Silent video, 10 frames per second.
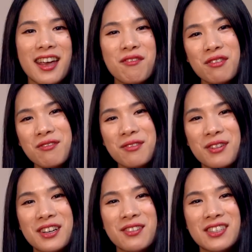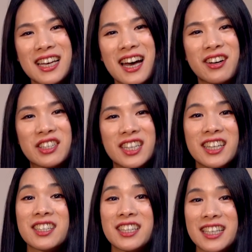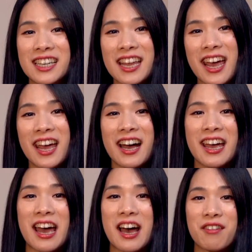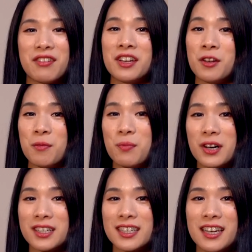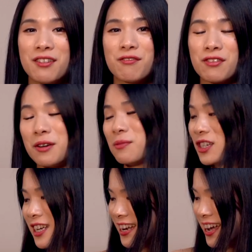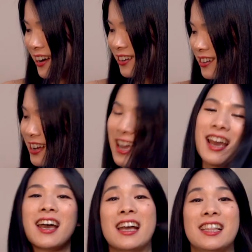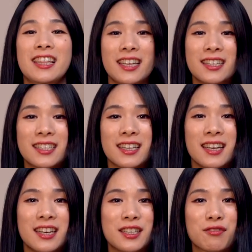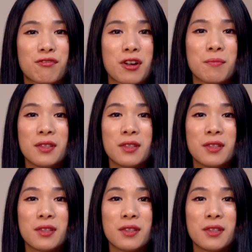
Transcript: Hey everyone, welcome to How Chic. So today I have an unboxing from Chanel, and this is from